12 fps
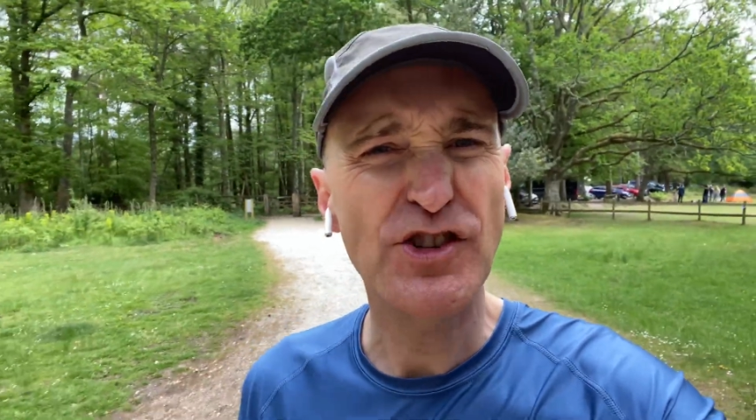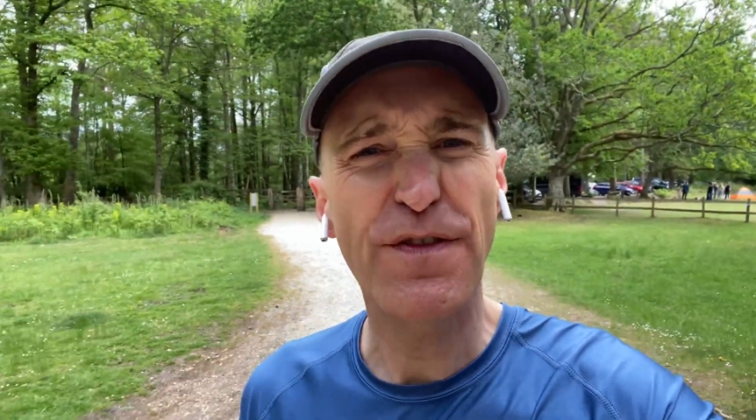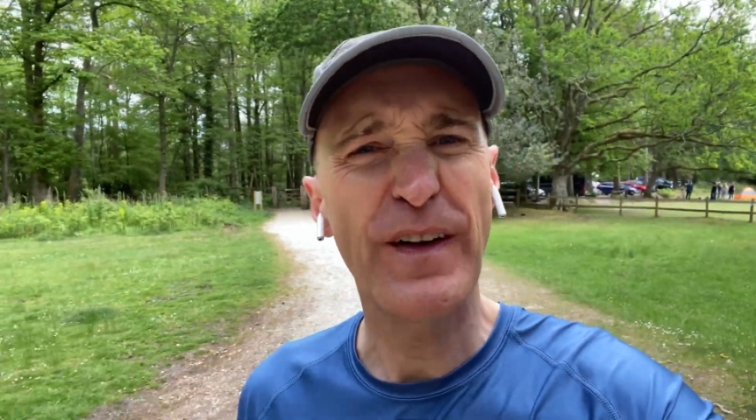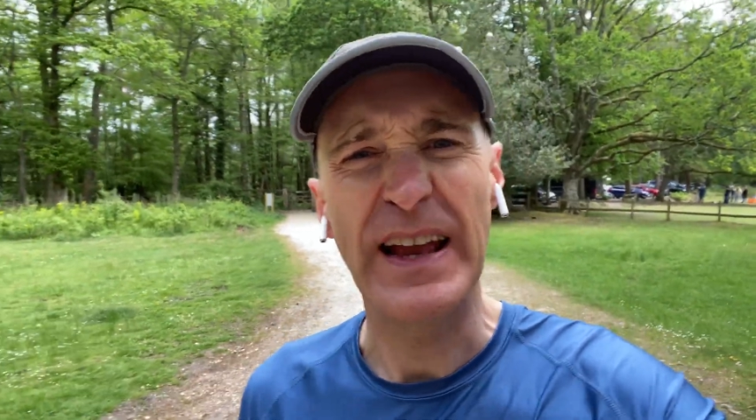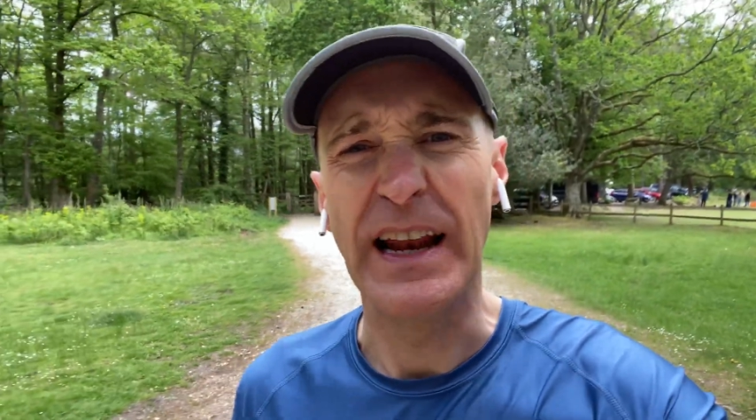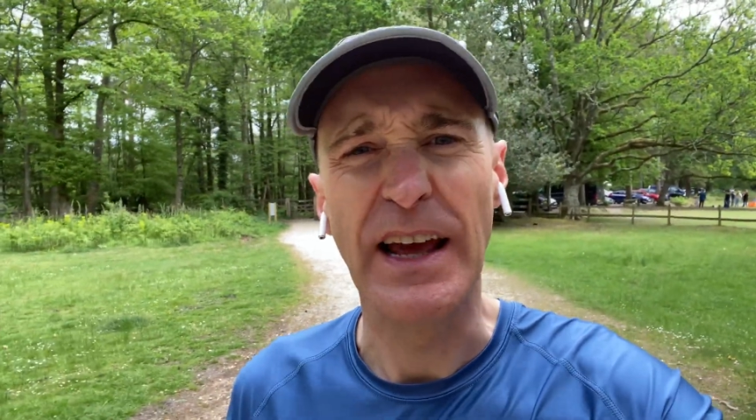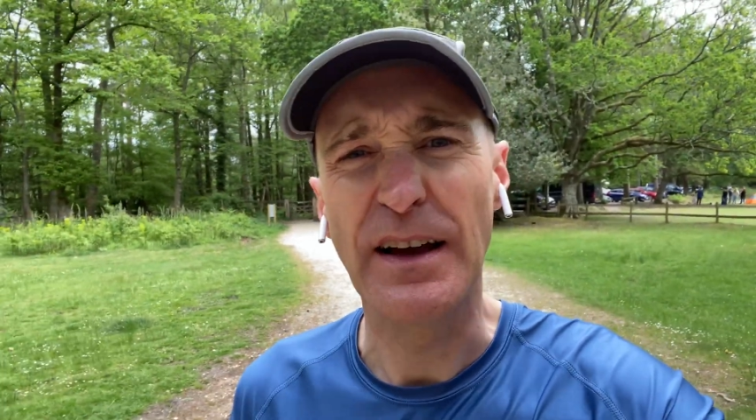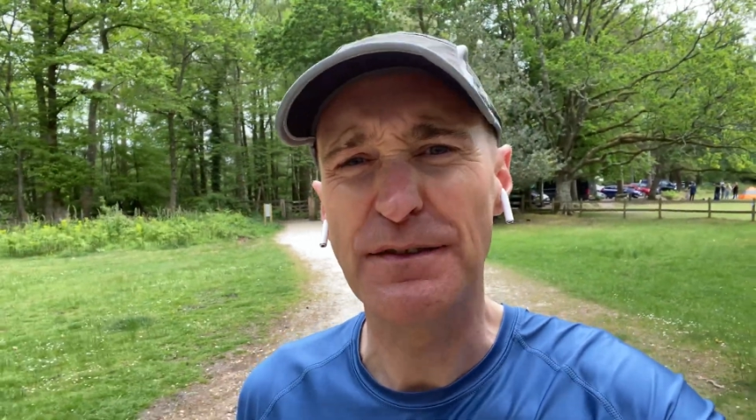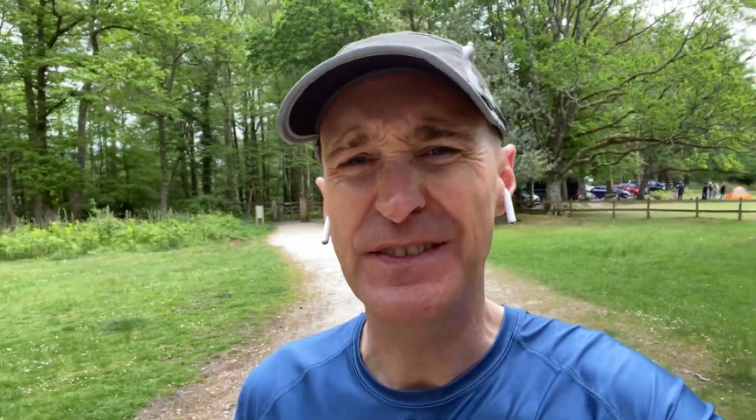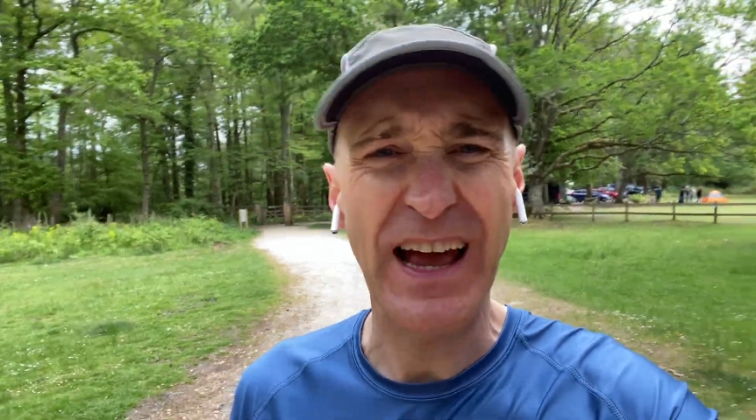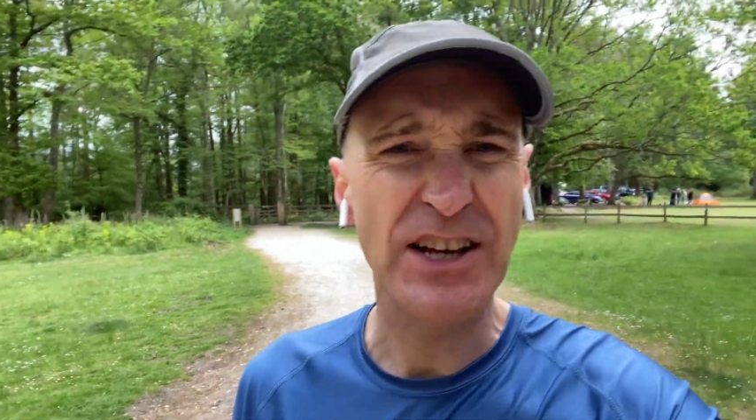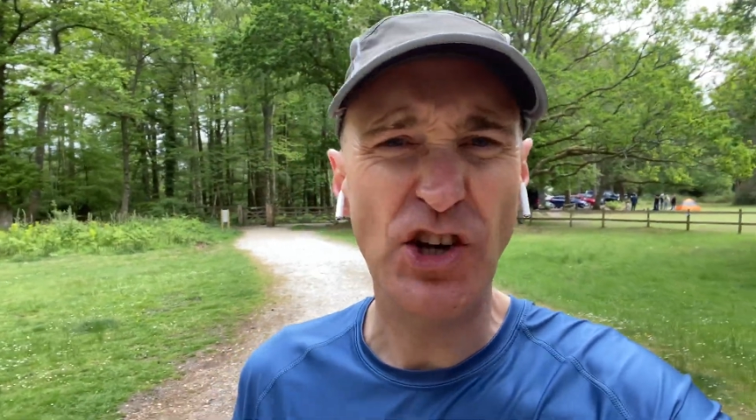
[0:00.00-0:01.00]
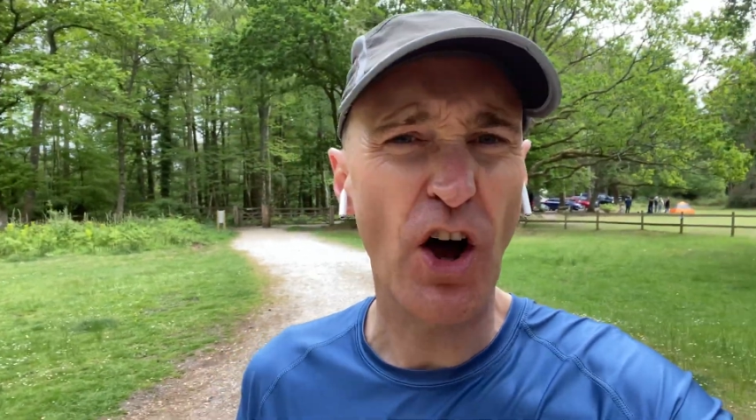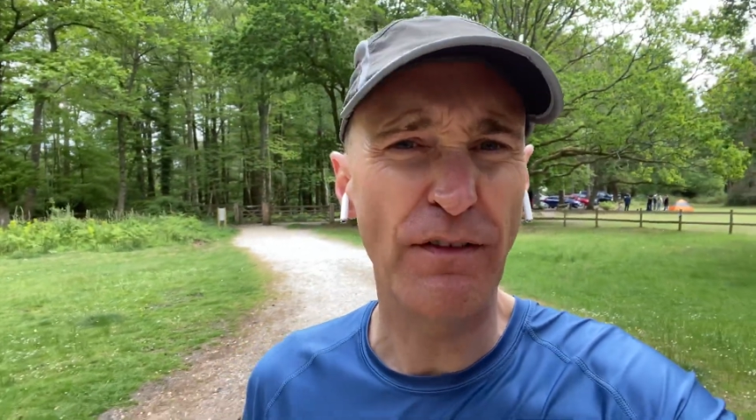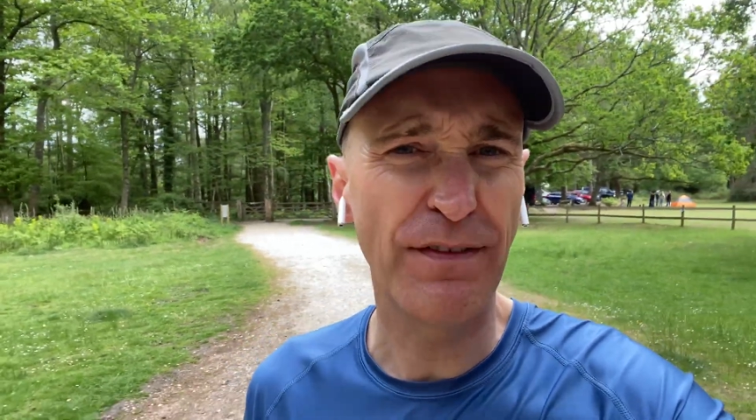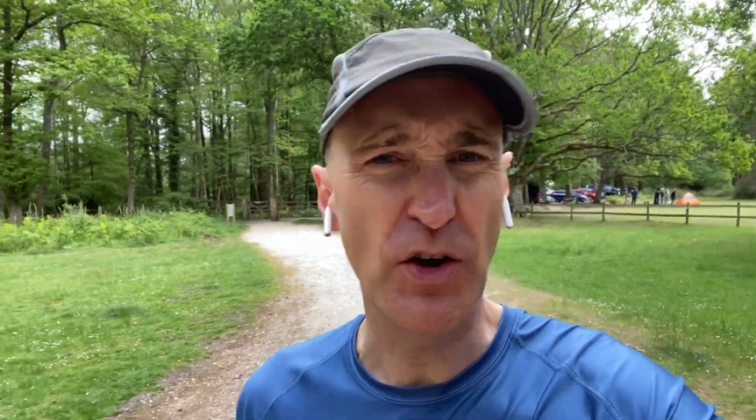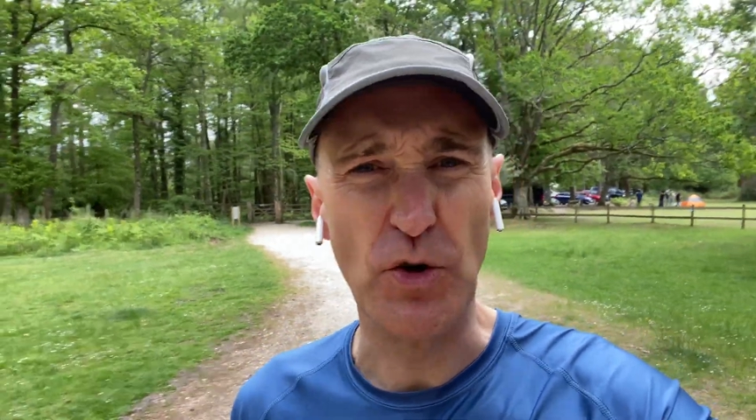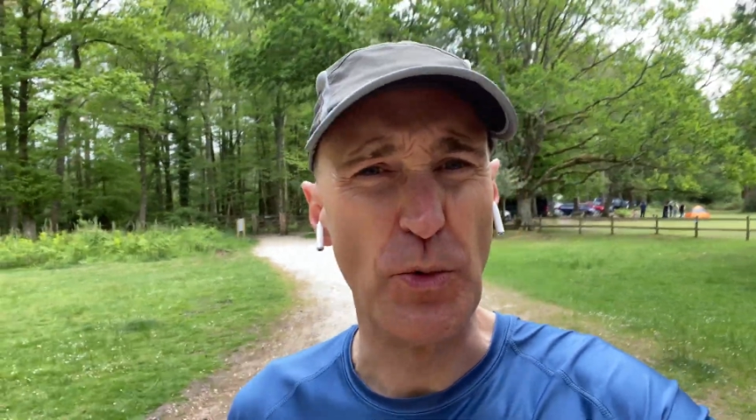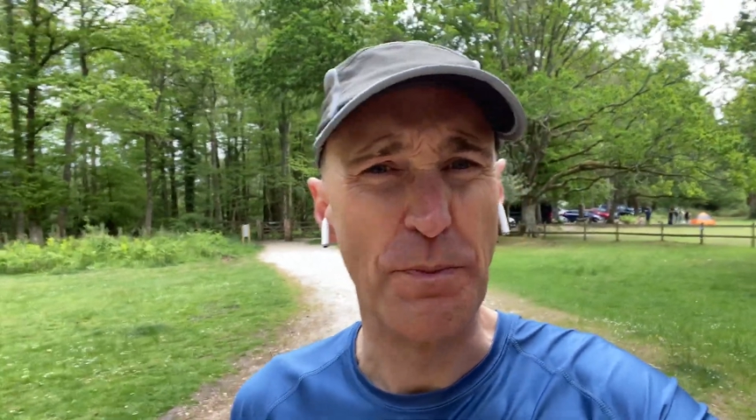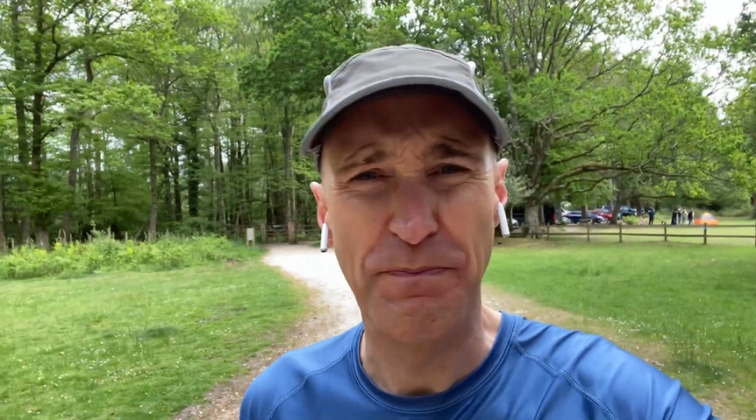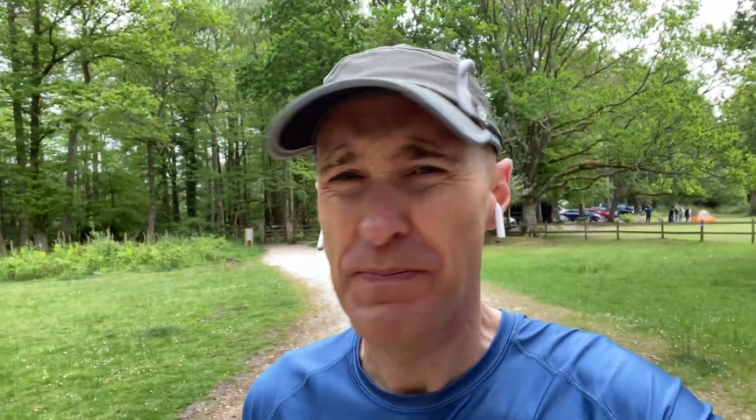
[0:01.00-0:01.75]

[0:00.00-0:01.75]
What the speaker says: feeling of deja vu.